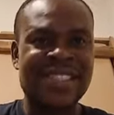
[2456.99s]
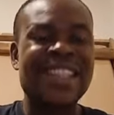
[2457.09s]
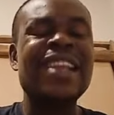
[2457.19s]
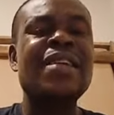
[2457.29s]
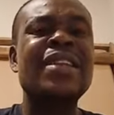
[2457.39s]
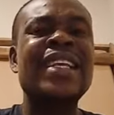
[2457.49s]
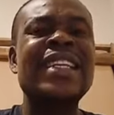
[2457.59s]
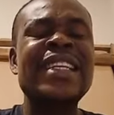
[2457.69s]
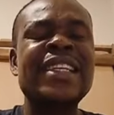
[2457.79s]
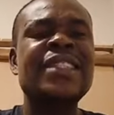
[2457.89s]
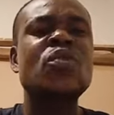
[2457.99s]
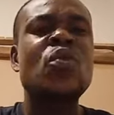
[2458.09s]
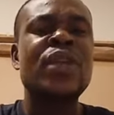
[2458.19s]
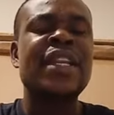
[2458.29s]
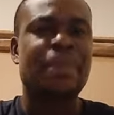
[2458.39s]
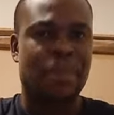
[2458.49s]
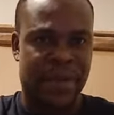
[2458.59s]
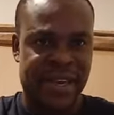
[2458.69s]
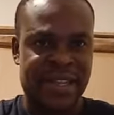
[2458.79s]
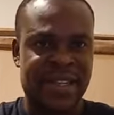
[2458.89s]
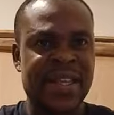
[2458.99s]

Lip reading: They didn't only pray.